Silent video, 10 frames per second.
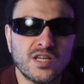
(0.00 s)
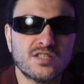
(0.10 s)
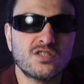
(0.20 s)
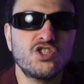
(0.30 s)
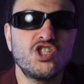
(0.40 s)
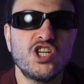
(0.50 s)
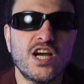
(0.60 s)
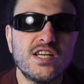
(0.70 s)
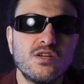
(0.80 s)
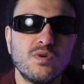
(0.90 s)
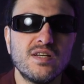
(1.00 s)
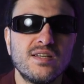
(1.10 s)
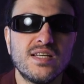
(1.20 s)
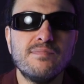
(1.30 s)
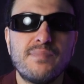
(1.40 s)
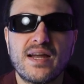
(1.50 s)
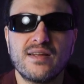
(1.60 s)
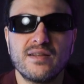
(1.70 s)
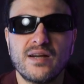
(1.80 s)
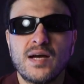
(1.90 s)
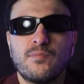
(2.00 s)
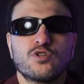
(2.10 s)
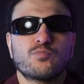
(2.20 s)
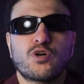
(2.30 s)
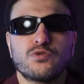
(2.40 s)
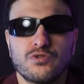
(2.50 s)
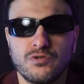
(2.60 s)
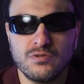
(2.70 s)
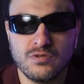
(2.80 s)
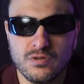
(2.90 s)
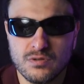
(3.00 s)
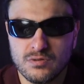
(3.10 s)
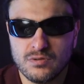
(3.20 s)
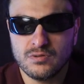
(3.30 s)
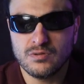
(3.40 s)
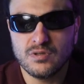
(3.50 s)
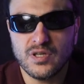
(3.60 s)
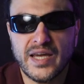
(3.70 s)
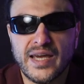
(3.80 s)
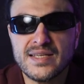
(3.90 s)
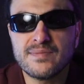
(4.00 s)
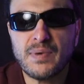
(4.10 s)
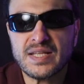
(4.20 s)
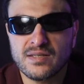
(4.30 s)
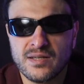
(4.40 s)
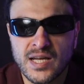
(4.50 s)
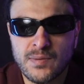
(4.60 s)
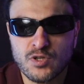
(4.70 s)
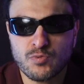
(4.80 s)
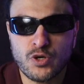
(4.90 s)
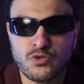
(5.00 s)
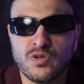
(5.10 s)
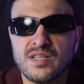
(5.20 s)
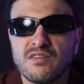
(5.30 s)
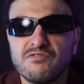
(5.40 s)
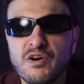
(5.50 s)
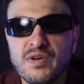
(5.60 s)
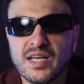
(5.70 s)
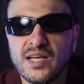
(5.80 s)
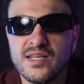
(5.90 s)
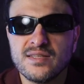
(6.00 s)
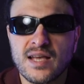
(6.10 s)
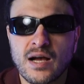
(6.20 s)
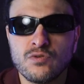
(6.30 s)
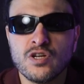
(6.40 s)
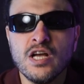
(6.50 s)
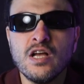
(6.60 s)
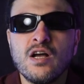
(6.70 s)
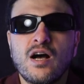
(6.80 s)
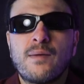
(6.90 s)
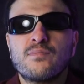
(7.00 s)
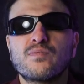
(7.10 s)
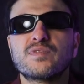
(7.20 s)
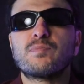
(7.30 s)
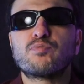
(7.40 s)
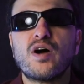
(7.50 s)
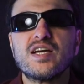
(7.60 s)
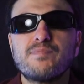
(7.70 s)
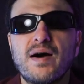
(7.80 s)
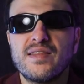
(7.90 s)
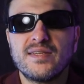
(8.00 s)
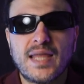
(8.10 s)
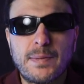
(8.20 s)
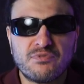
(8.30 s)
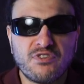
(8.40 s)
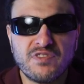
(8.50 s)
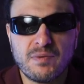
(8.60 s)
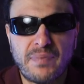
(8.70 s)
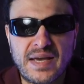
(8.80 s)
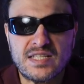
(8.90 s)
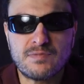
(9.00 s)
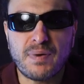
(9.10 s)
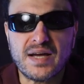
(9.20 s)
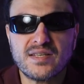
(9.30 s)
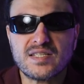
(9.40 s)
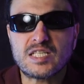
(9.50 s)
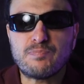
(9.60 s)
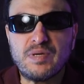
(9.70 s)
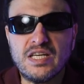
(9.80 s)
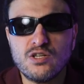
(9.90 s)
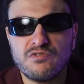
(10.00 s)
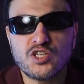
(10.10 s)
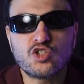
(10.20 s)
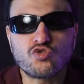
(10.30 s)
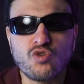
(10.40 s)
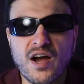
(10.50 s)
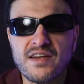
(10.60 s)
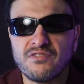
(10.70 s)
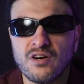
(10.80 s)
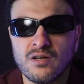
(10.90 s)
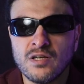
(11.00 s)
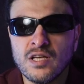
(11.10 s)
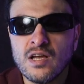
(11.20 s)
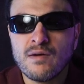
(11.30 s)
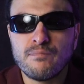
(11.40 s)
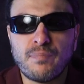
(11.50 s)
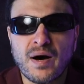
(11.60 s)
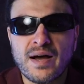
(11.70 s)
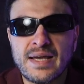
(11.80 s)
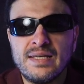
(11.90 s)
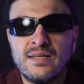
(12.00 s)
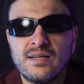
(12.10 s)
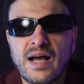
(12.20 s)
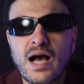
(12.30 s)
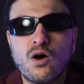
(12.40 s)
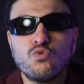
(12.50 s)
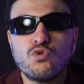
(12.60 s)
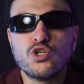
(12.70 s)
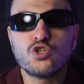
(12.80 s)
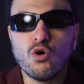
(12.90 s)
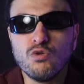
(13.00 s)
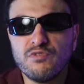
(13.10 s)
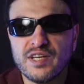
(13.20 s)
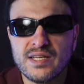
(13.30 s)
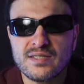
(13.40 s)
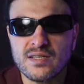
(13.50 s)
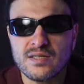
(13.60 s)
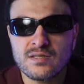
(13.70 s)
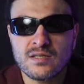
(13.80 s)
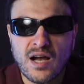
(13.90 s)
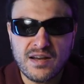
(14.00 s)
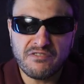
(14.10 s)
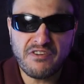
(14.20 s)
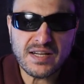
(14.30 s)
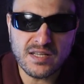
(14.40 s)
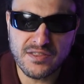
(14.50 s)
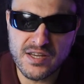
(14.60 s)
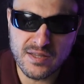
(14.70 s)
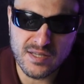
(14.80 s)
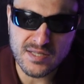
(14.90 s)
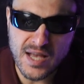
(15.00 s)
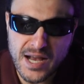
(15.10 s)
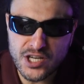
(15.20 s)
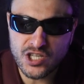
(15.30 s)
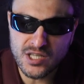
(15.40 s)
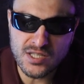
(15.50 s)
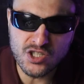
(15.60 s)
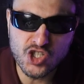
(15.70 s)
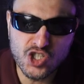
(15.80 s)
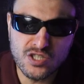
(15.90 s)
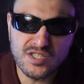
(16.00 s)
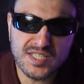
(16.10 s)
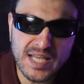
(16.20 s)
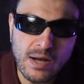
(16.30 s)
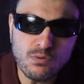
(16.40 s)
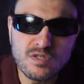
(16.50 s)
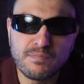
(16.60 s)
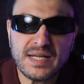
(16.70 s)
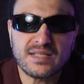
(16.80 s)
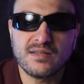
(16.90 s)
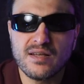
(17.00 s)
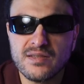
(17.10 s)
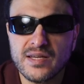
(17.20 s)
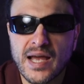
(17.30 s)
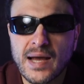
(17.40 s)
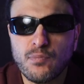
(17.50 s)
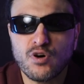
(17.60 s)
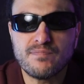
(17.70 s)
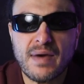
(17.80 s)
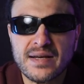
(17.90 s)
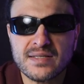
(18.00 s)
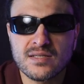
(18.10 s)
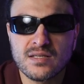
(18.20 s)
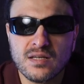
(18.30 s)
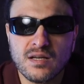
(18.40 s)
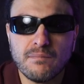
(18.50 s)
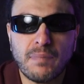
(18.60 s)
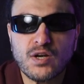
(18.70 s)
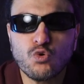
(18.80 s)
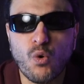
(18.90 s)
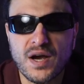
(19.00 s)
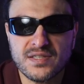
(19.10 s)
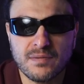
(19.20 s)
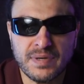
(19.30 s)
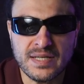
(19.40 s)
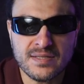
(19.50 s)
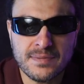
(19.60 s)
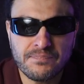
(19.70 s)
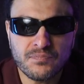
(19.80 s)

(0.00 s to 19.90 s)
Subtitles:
It's genuinely better than AirPods Pro 2. It is better than AirPods Pro 2. It's a very clean sound. I'm surprised by the depth of the bass, by the speed of the driver, by how resolving it is. In fact, I think this actually sounds better than the AirPod Max by quite a bit.